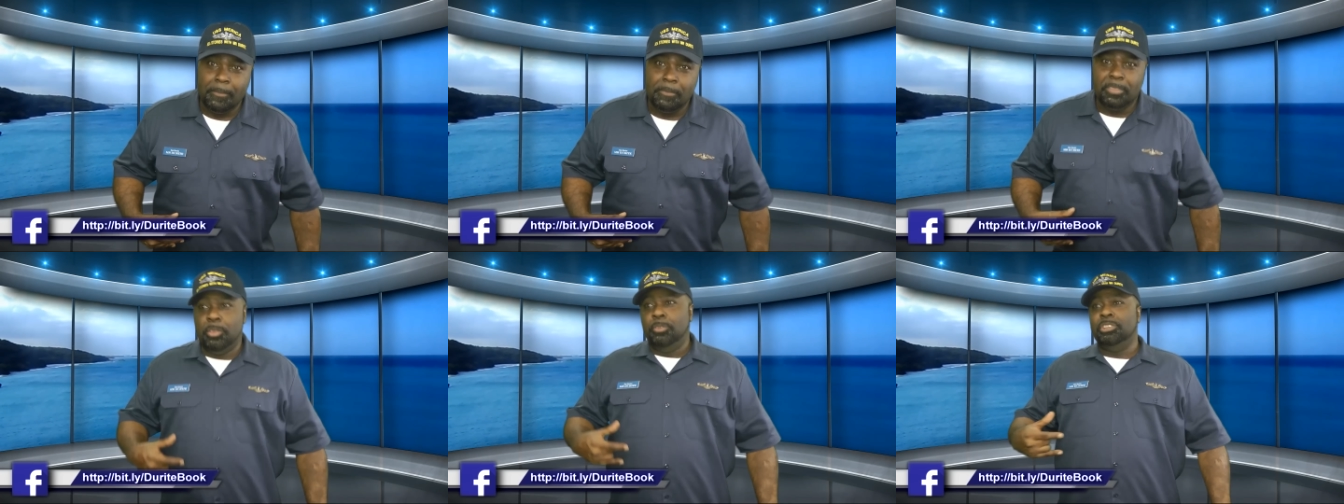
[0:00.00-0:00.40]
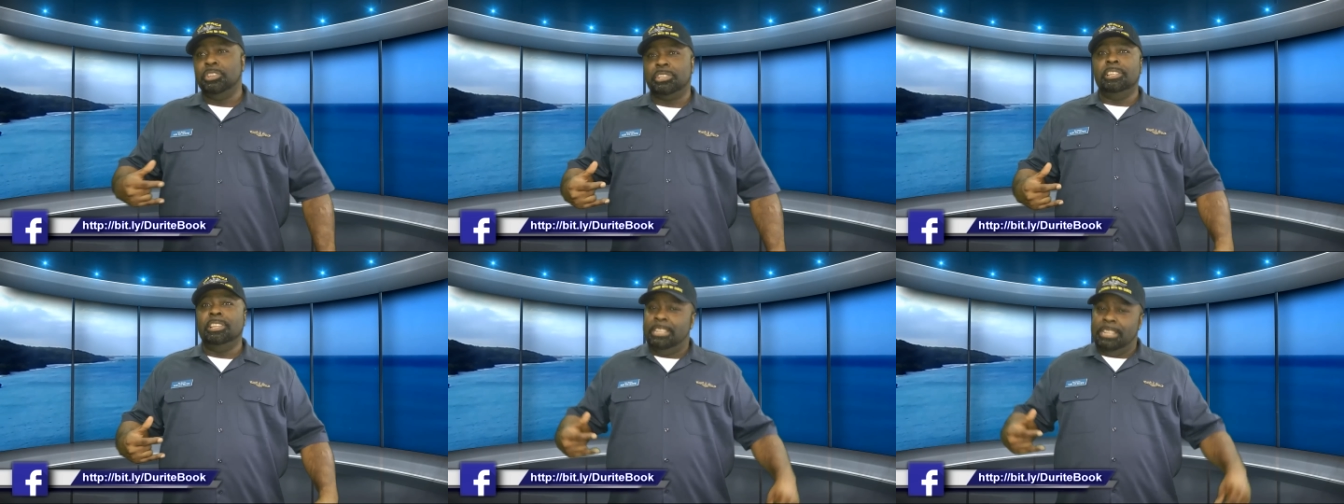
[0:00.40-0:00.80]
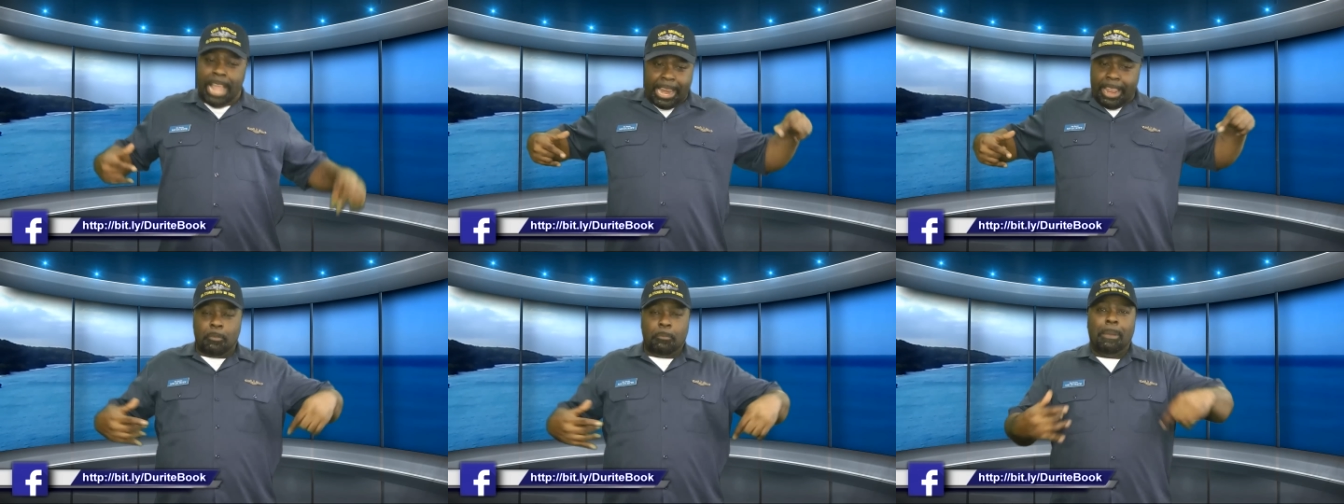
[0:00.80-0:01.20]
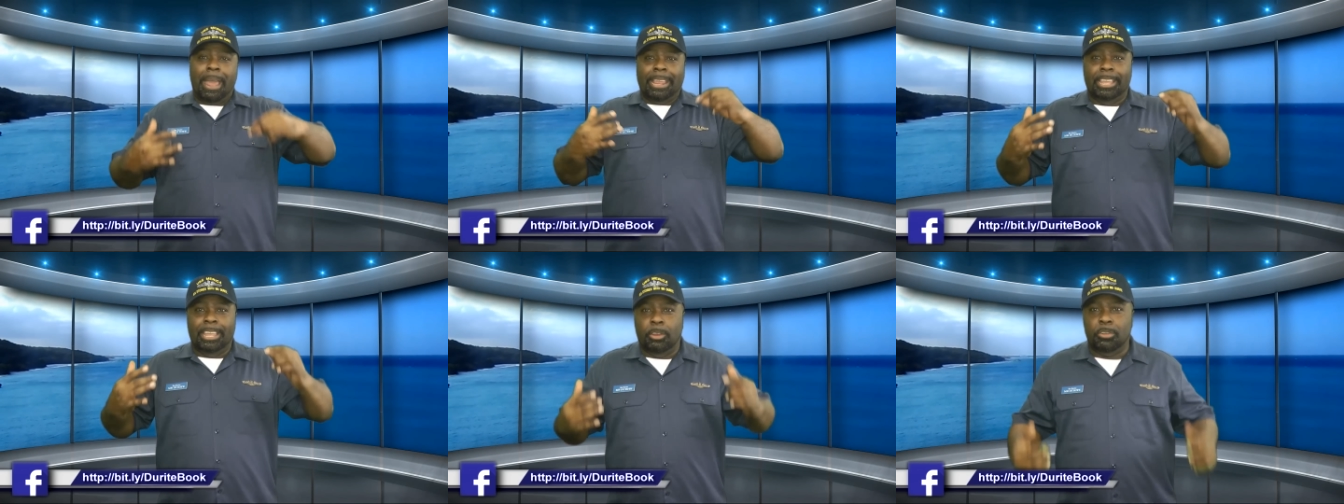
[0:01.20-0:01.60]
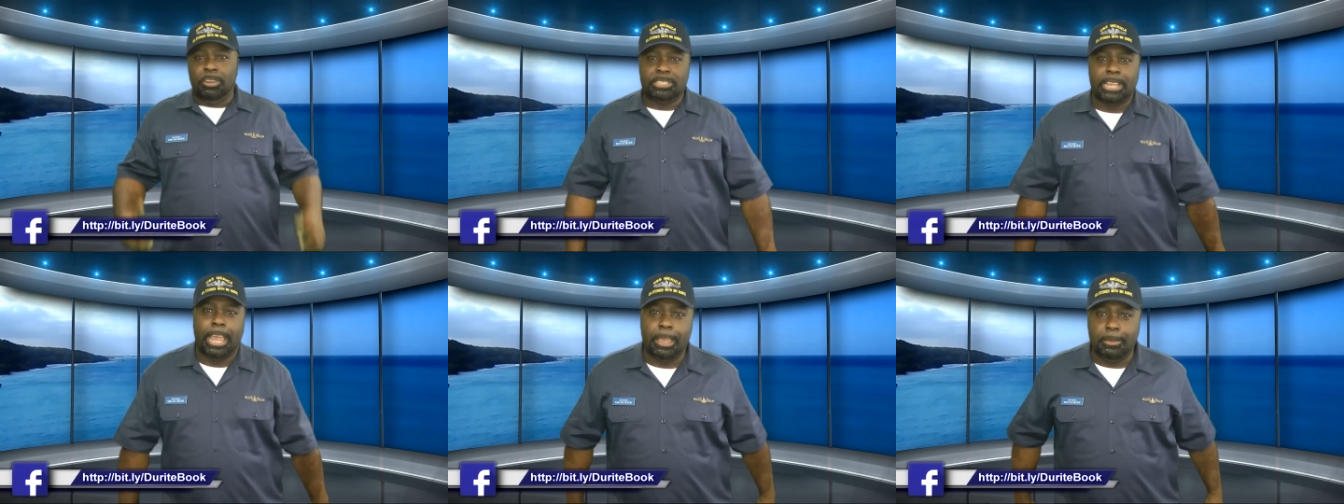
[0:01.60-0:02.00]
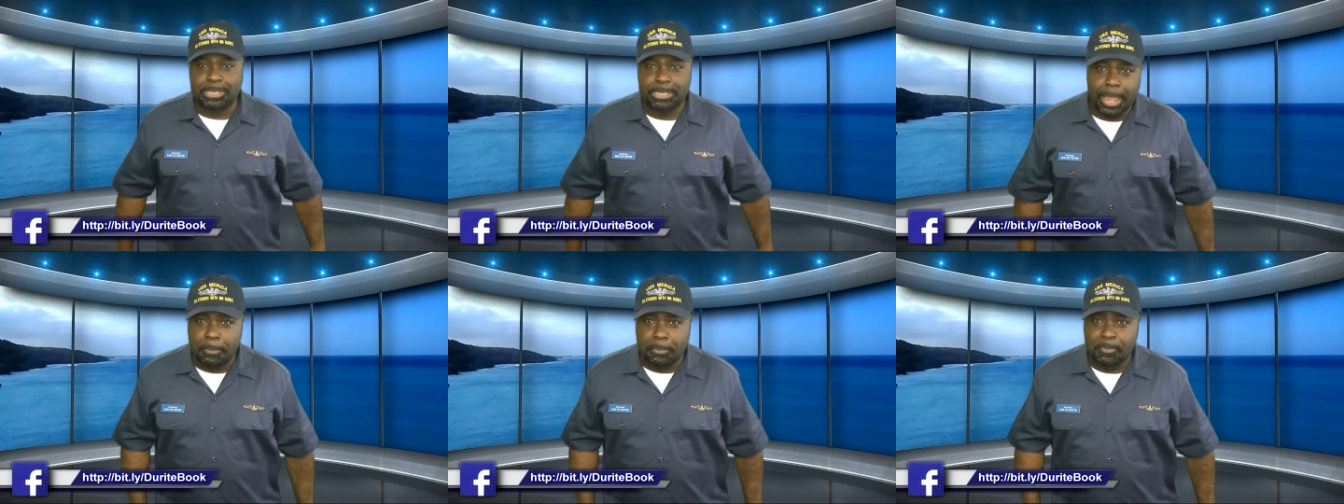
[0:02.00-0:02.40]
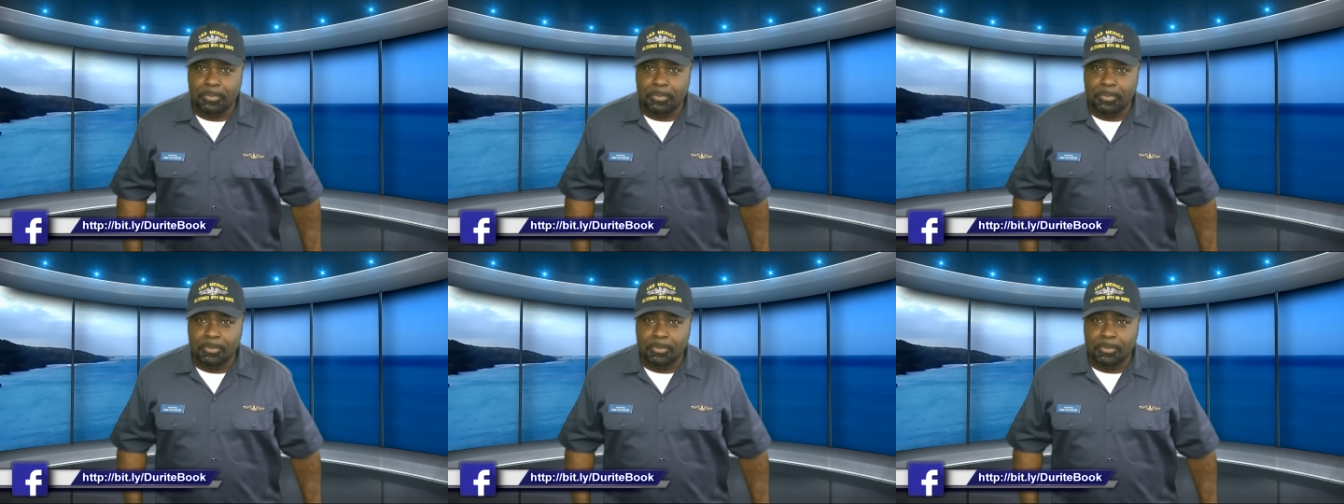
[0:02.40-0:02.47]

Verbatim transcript: You just not everybody get on the same step.